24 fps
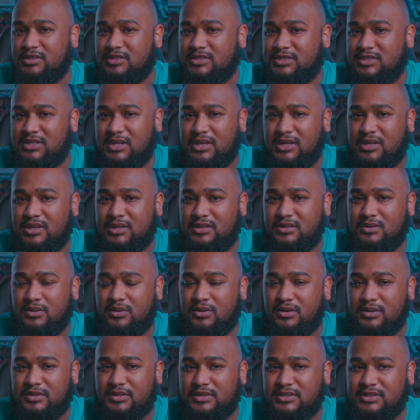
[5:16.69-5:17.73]
scene
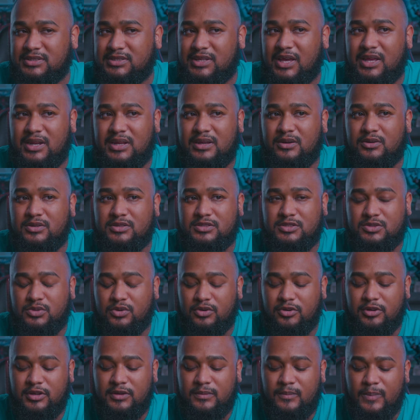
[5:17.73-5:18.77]
or the setting or the
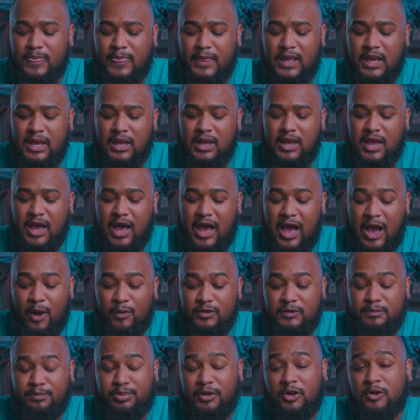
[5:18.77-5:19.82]
story. I
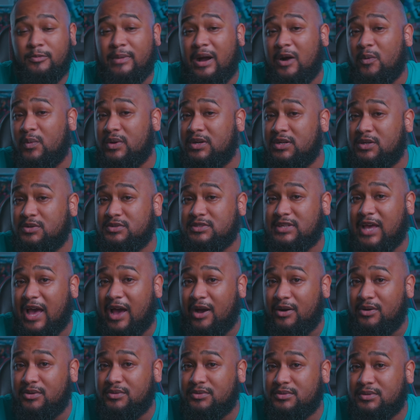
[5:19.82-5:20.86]
would blow my windows
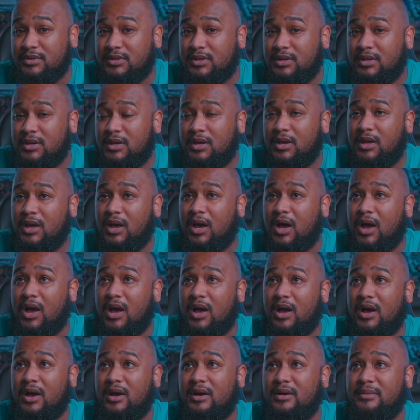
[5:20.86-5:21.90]
out,
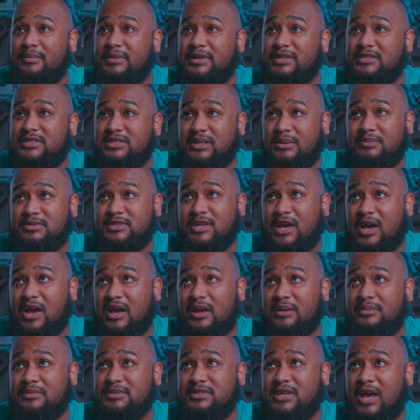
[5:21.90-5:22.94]
and
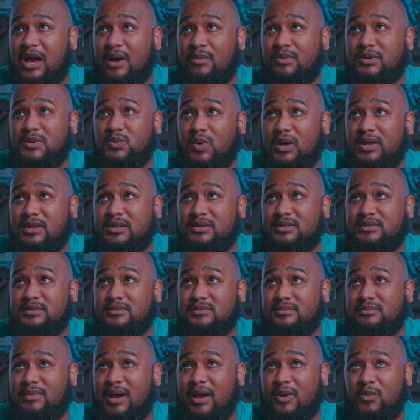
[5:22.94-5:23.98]
sometimes I would want
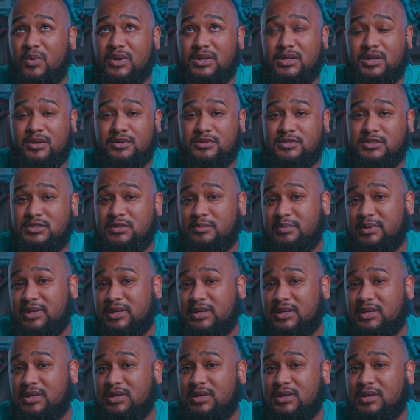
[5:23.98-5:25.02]
my windows to
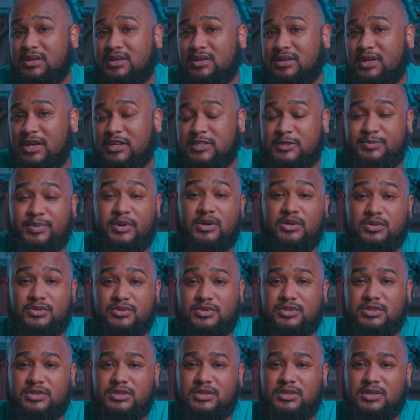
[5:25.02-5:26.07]
be
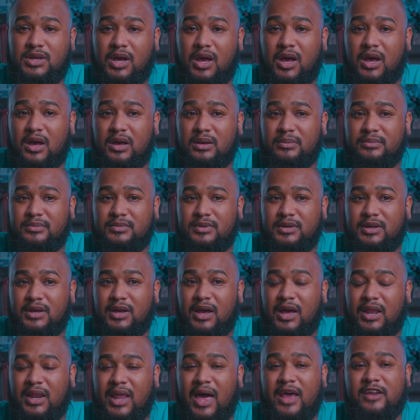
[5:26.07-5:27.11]
exposed.
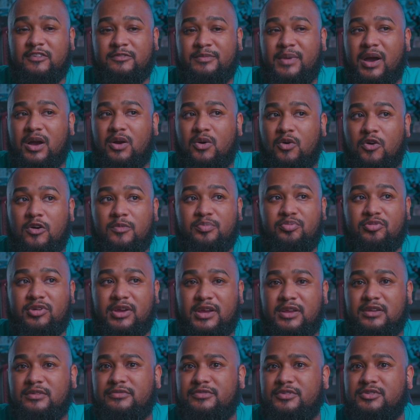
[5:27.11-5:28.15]
A lot of my
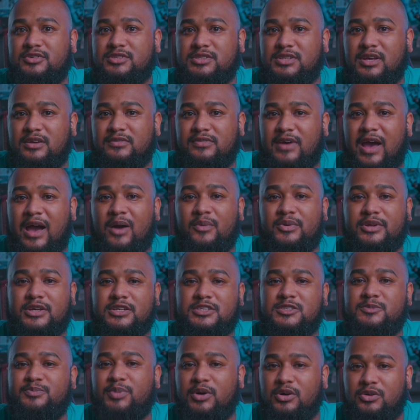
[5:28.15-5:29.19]
corporate interview stuff I would
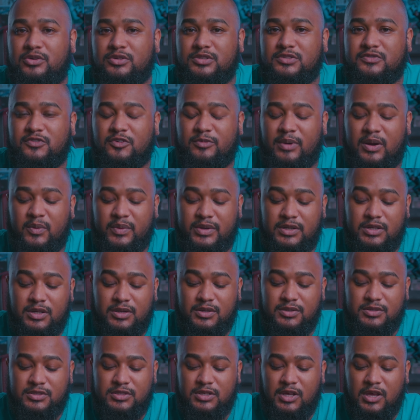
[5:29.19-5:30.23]
expose for my
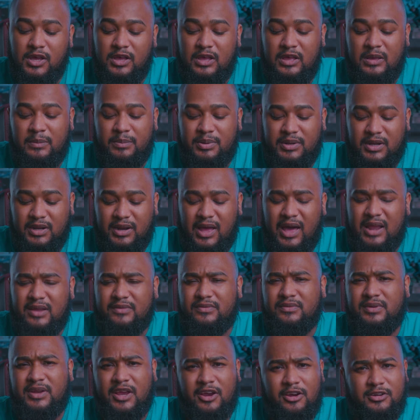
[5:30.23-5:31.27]
windows, but a lot
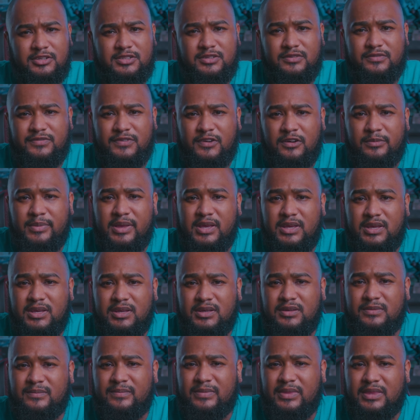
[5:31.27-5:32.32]
of narrative
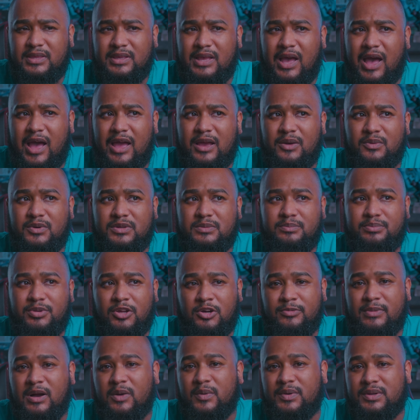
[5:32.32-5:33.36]
filmmaking I would
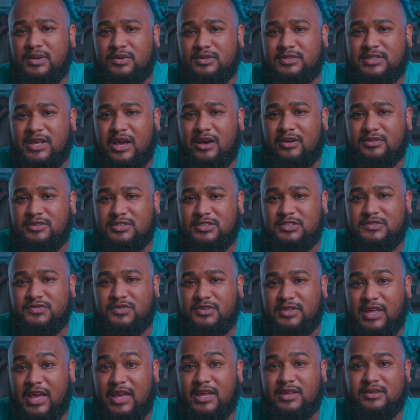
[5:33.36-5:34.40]
blow my windows out just
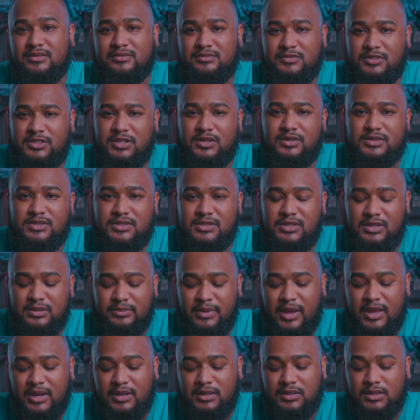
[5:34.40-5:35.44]
for that,
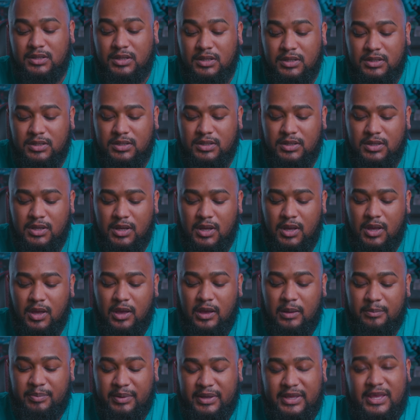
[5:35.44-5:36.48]
cinematic look.
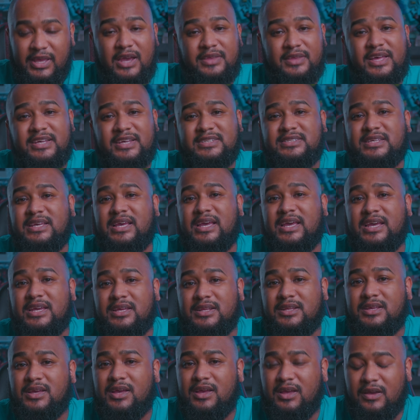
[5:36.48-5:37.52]
But yeah, that's it.
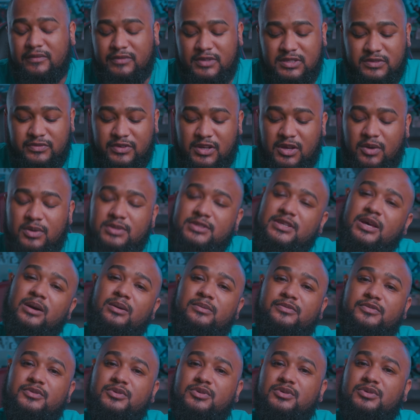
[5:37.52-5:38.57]
If this video was
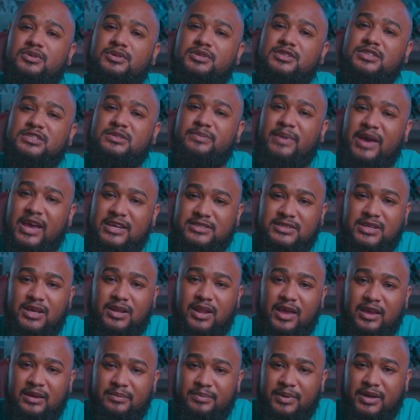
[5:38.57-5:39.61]
helpful, smash that
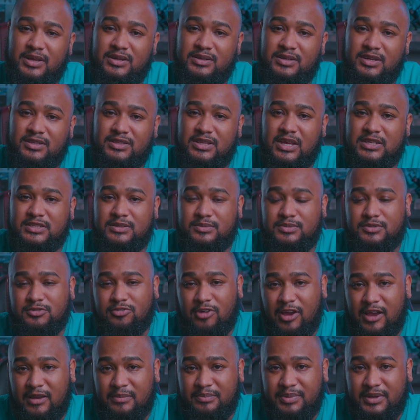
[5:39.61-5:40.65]
like button, hit that
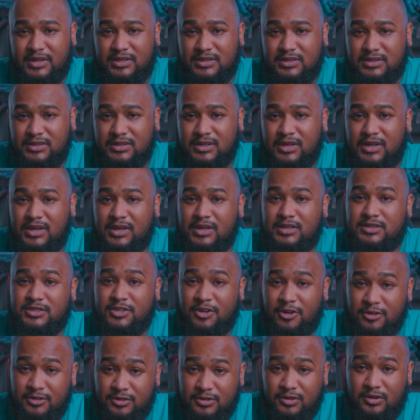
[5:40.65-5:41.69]
subscribe button,
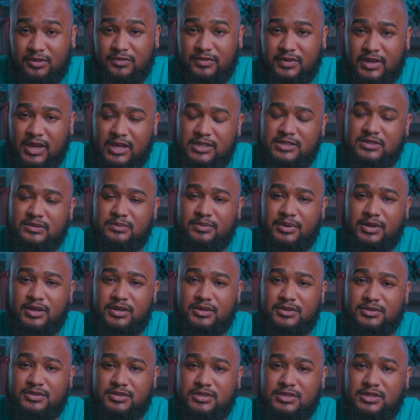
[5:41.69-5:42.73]
turn on notification
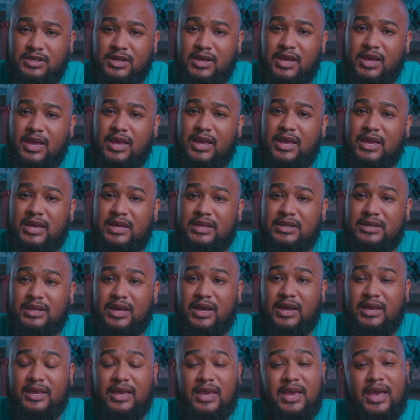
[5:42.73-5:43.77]
bells, and
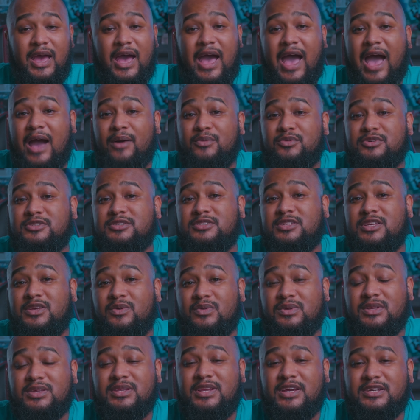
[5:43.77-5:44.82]
yeah, I will see you
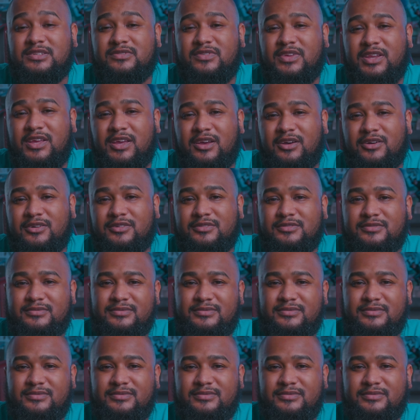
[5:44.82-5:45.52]
in the next video.